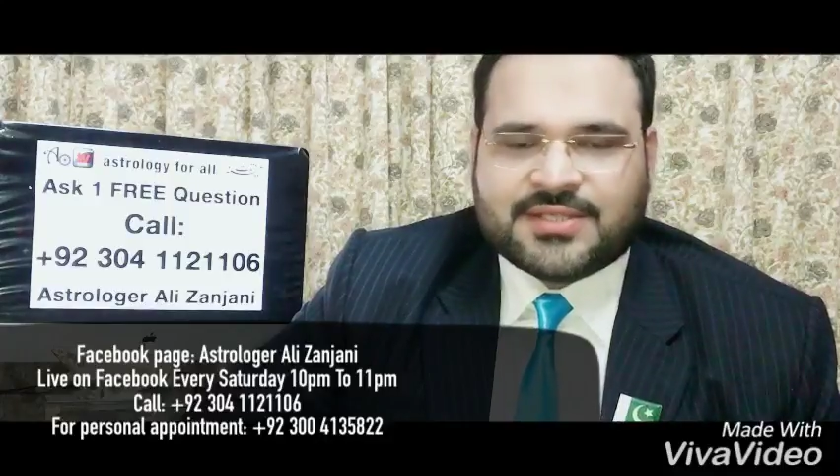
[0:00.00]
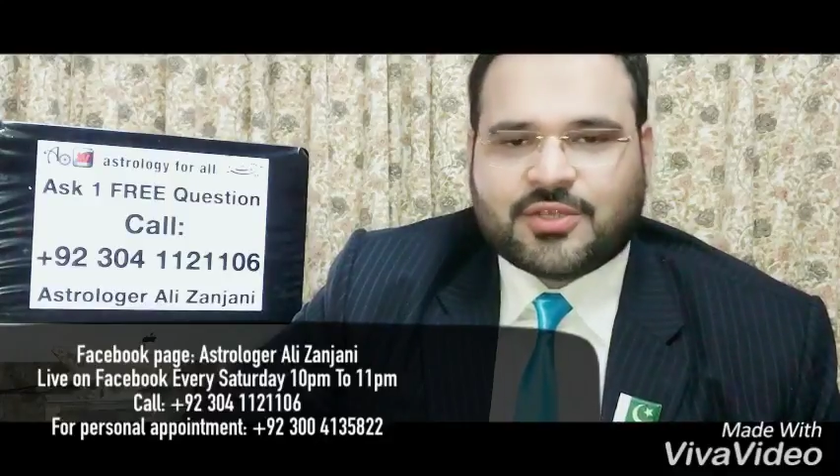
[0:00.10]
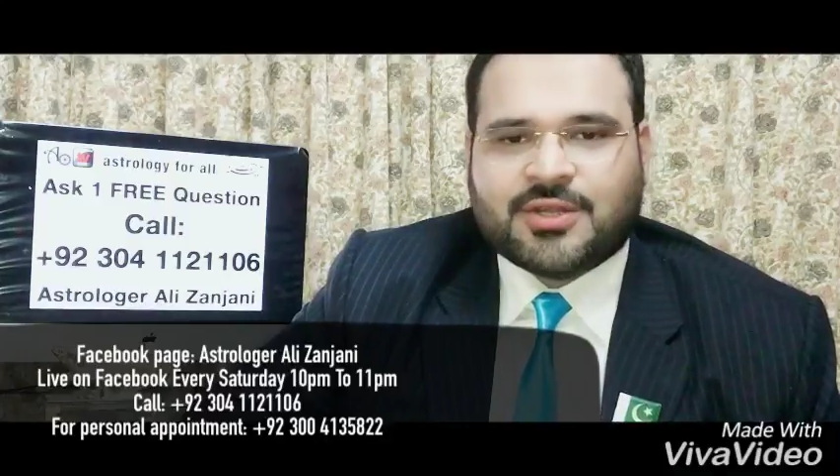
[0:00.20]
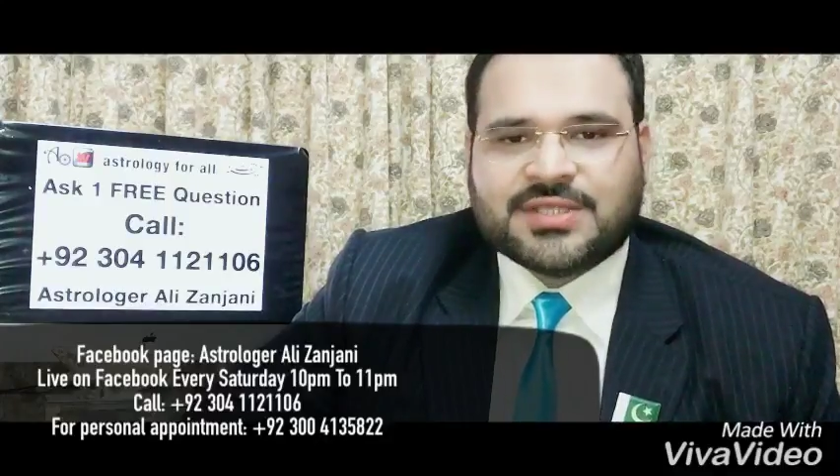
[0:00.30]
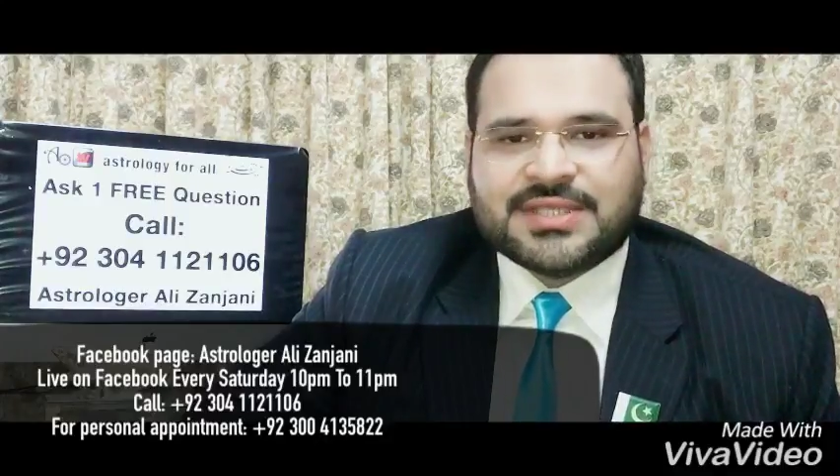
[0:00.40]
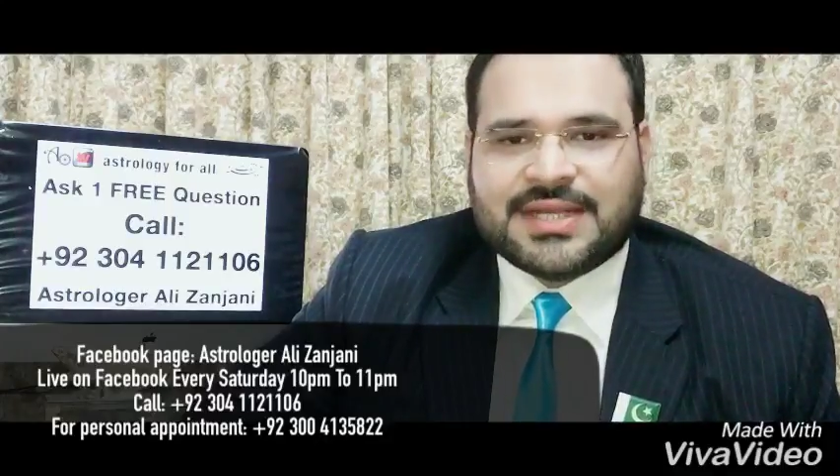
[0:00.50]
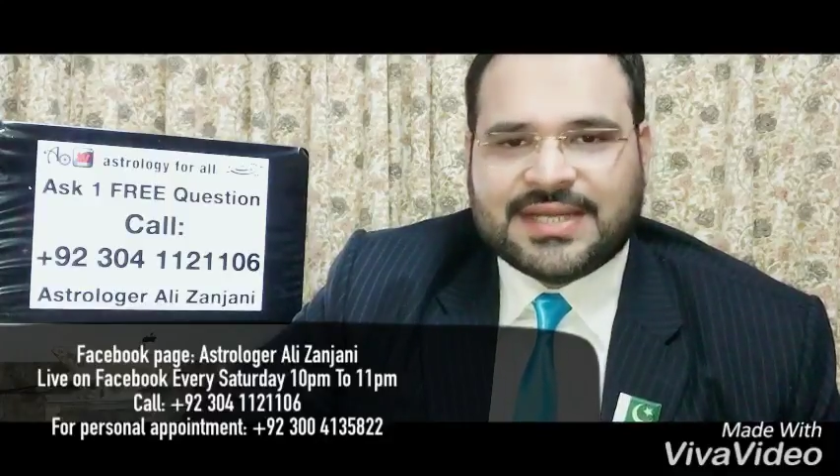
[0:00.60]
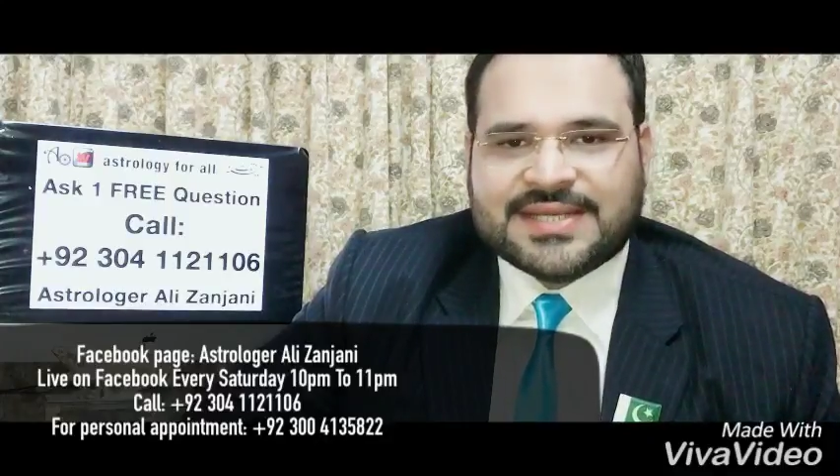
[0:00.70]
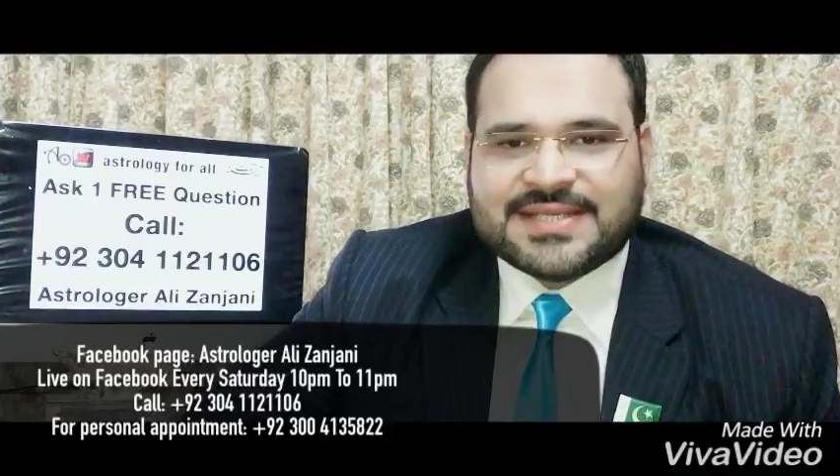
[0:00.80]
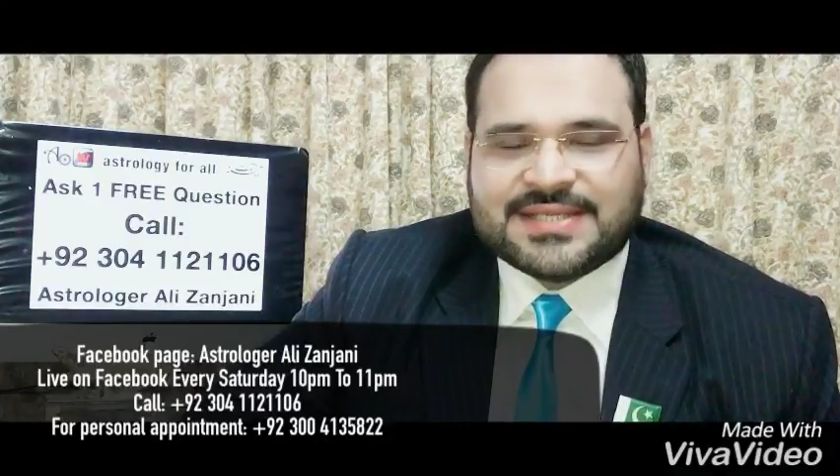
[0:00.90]
astrologer
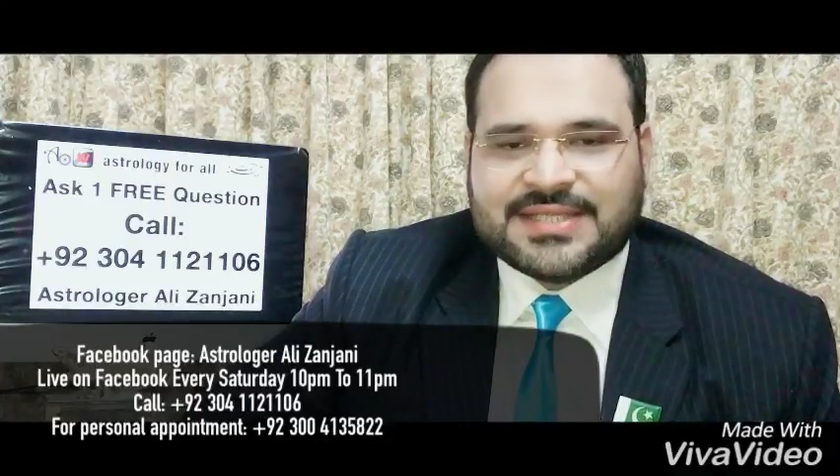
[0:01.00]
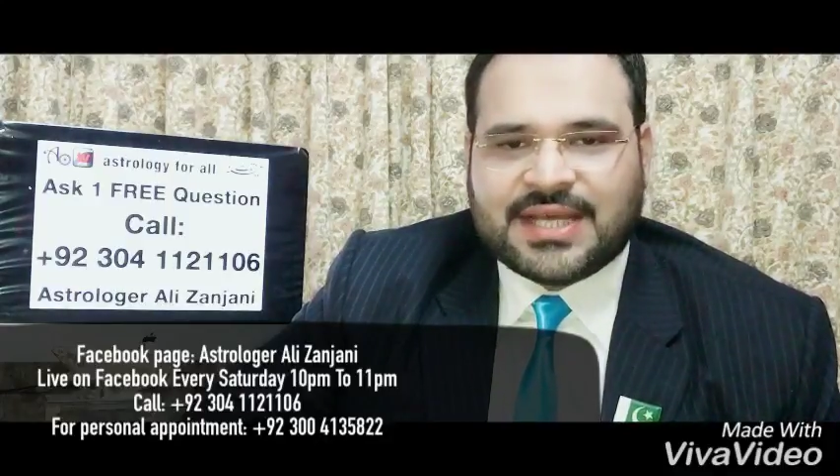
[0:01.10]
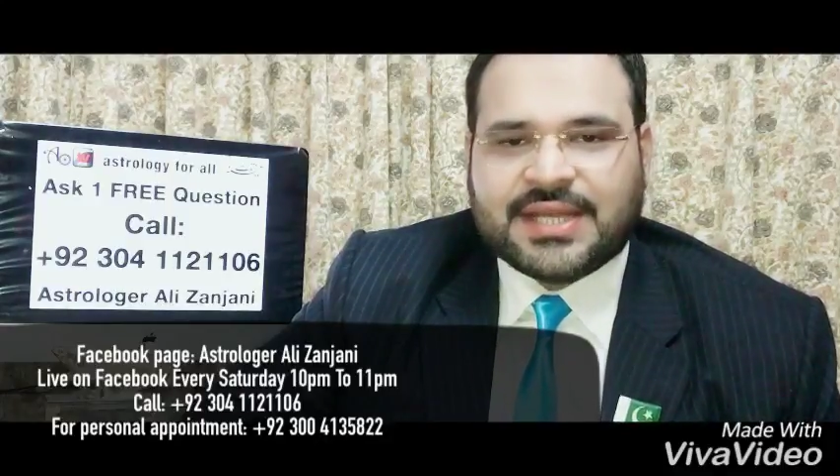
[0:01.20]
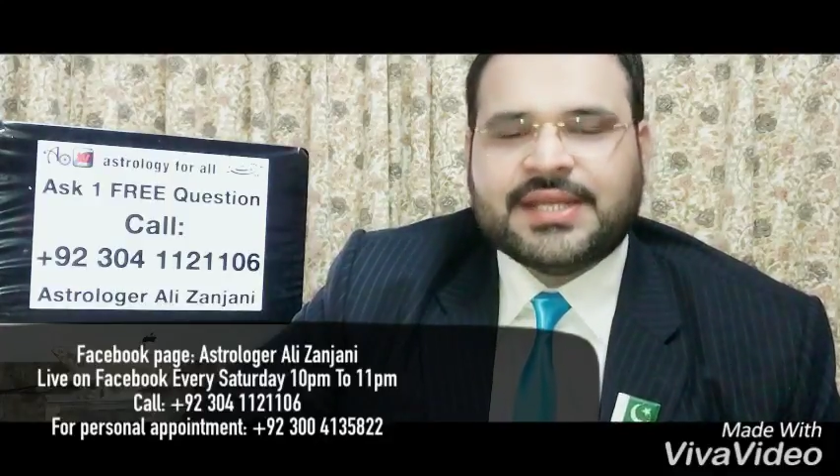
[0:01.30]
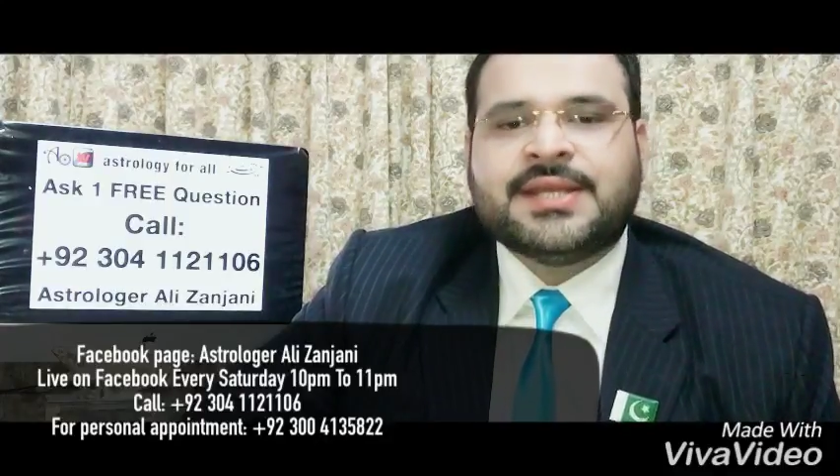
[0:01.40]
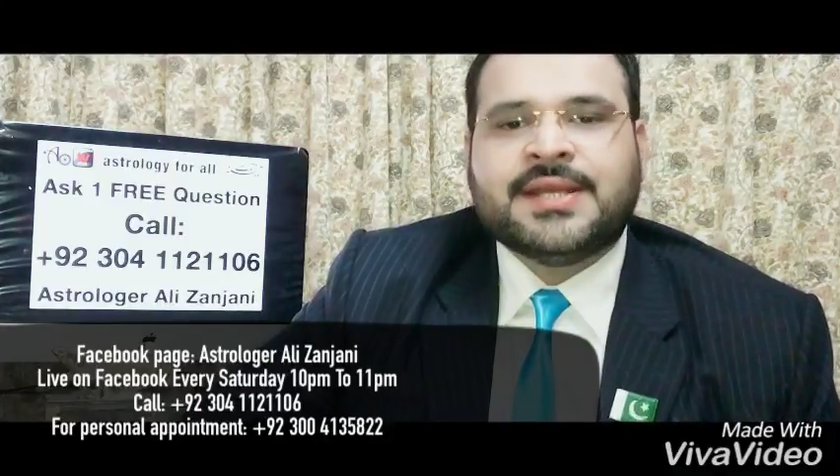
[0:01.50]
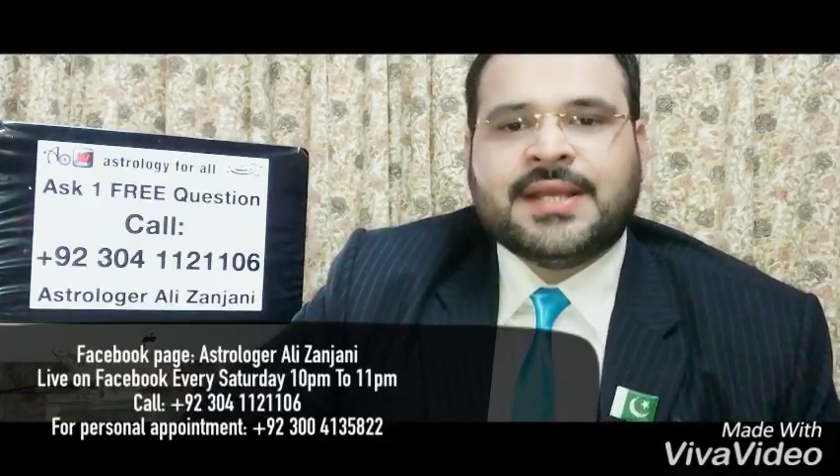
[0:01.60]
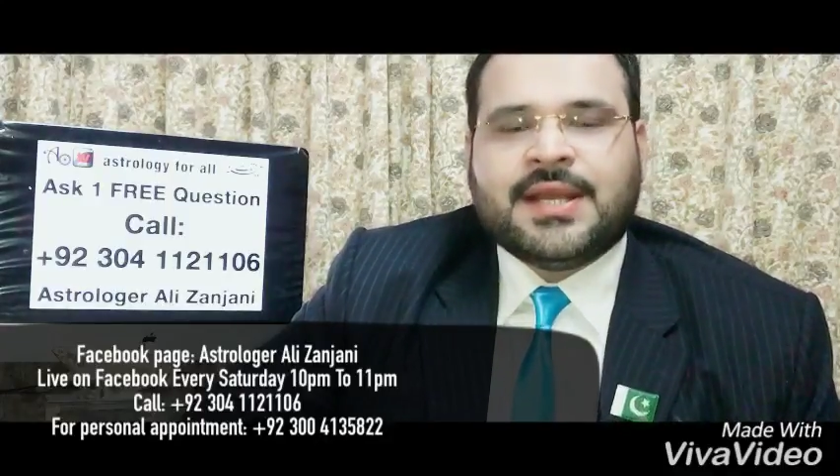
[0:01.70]
Ali Zanjani.